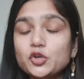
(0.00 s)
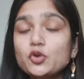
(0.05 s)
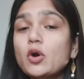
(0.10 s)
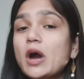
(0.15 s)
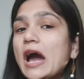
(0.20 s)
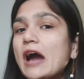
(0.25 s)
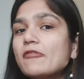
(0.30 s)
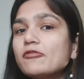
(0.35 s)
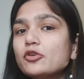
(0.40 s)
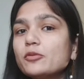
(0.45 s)
You
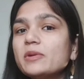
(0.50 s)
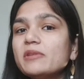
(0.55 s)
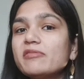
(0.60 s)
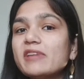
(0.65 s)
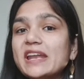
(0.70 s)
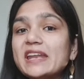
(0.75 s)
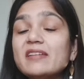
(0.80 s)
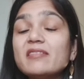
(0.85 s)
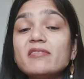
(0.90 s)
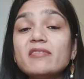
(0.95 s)
have to be
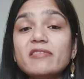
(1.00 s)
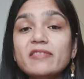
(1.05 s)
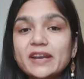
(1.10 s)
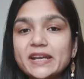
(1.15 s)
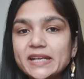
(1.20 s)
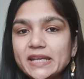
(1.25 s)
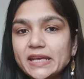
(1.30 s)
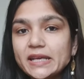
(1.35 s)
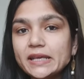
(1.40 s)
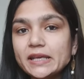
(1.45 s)
very
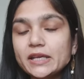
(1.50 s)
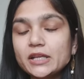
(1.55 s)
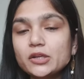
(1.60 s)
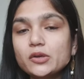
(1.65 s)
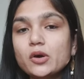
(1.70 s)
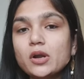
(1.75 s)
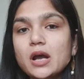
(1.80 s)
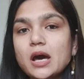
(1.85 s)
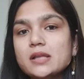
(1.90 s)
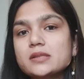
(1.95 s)
witty
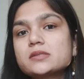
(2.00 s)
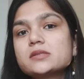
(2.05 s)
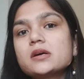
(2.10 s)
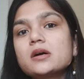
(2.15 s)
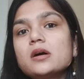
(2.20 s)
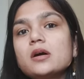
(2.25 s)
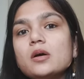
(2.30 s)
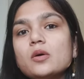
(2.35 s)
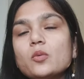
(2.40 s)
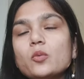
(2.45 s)
in your
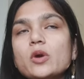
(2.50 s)
answer